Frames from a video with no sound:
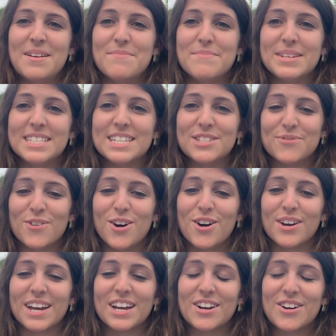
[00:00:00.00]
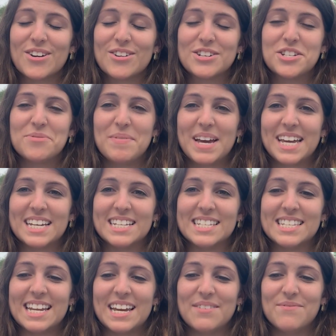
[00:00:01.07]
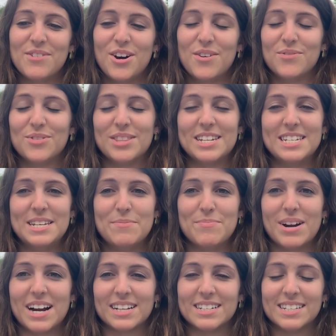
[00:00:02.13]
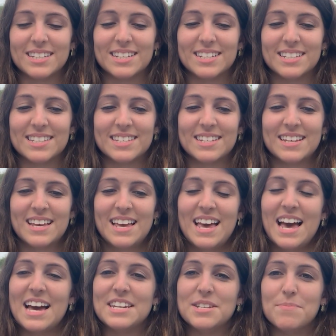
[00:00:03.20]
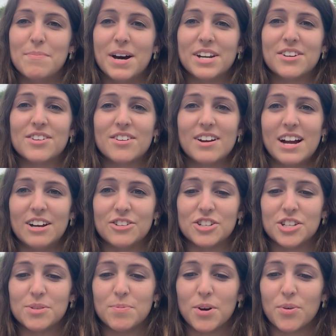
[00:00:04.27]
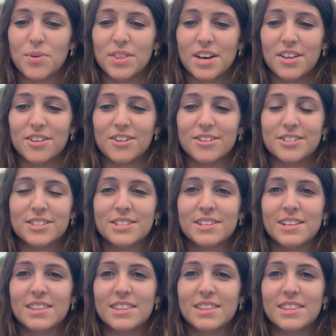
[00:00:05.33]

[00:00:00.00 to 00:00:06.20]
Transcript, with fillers: Mrs. Frog encouraged Megan to stay involved with the team practices and to monitor how she spoke with others.